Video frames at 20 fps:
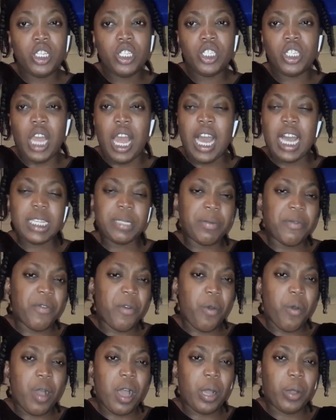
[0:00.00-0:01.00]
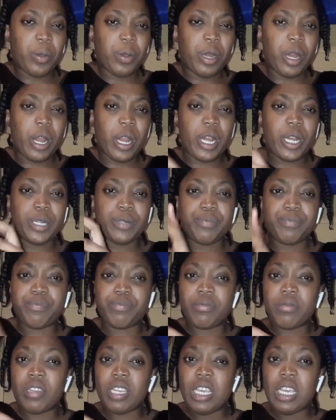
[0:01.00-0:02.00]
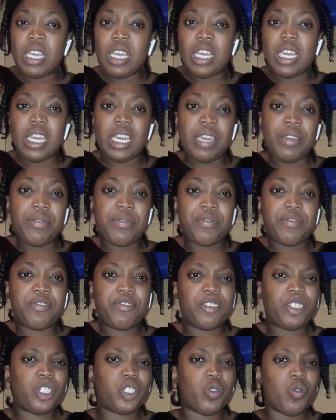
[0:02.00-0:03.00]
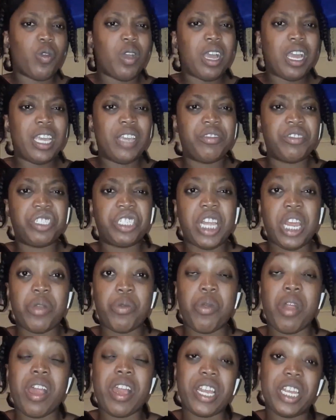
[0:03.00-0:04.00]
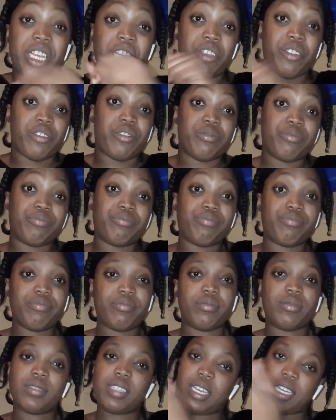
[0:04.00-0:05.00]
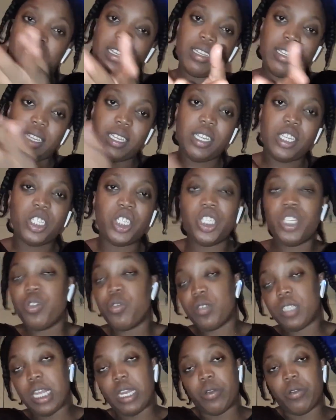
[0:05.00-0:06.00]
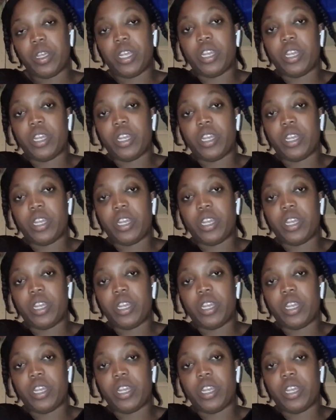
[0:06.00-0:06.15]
she asks me for walk with her. If she do her ear, she knows I do